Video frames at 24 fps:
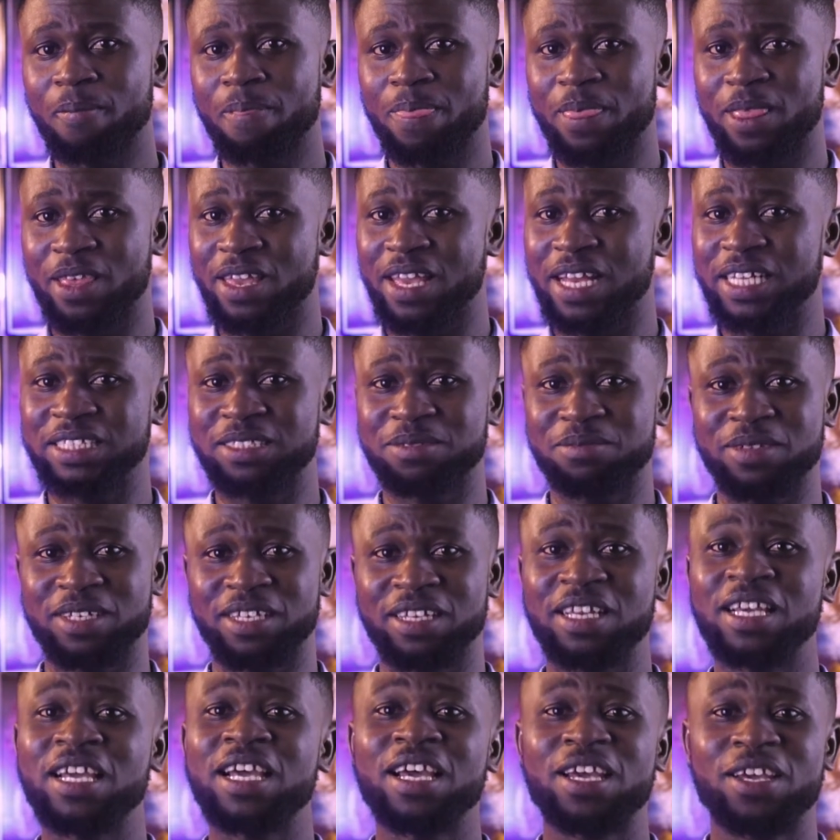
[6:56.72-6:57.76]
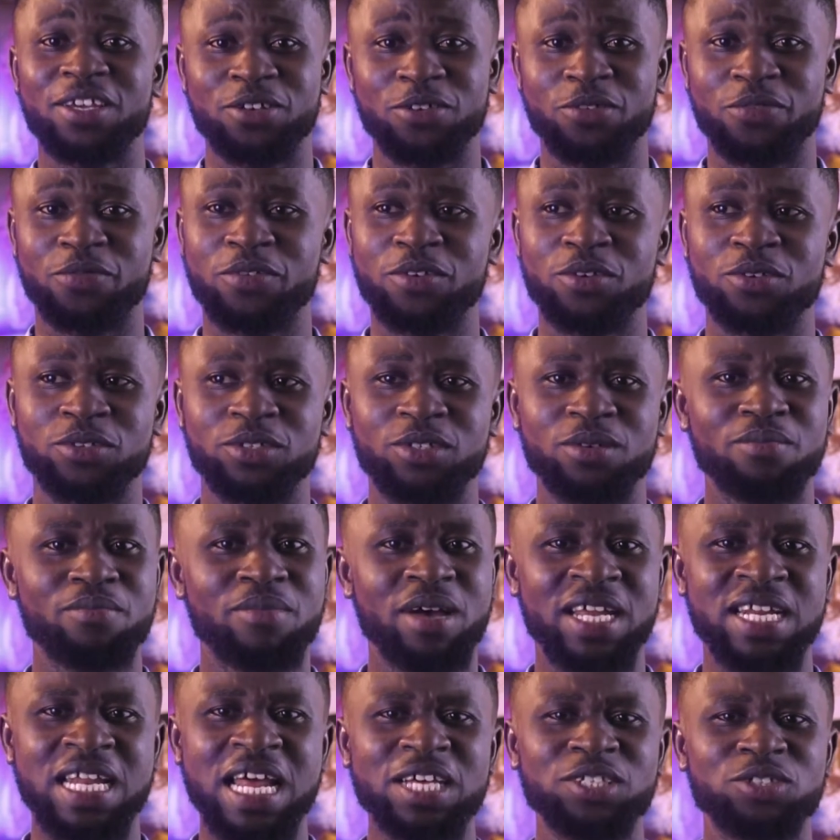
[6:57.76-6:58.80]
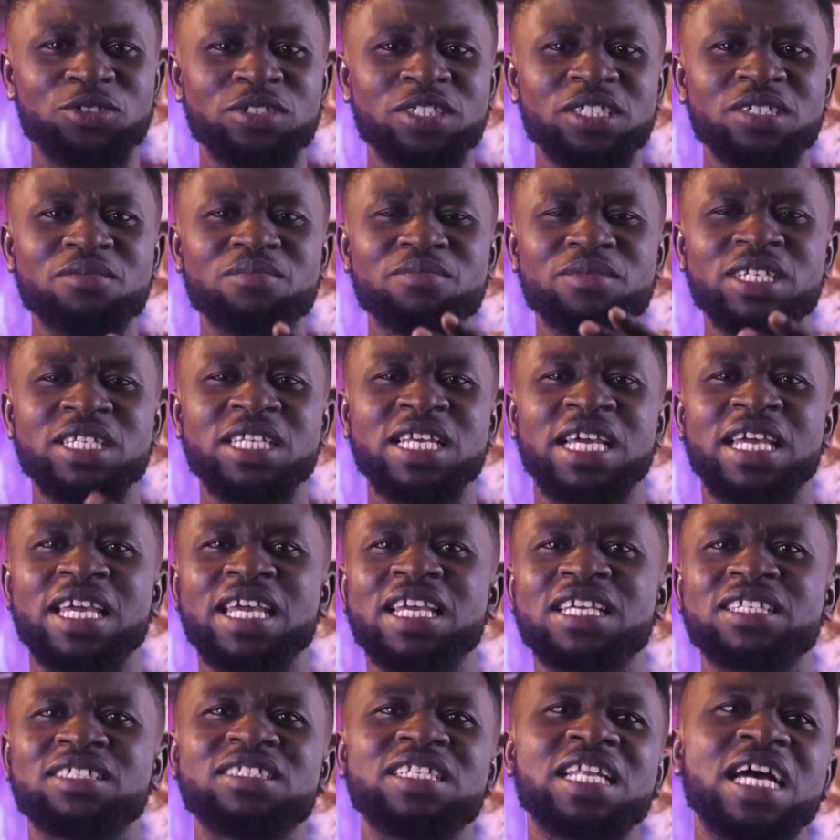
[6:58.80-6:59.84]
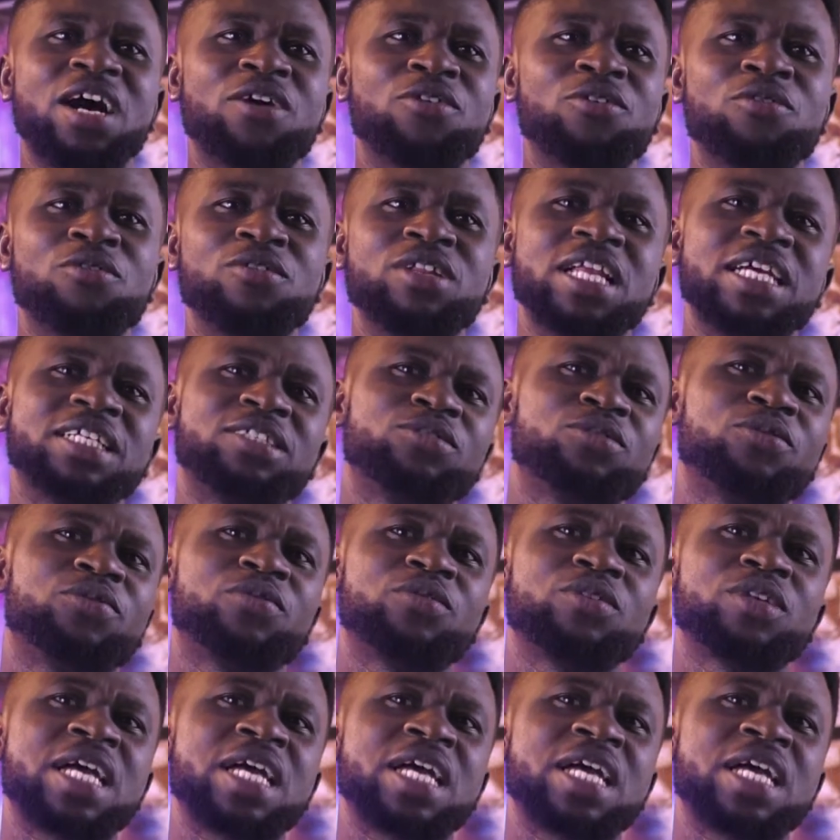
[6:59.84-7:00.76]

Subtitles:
You get me? You failed. But that shouldn't be the case that will let you feel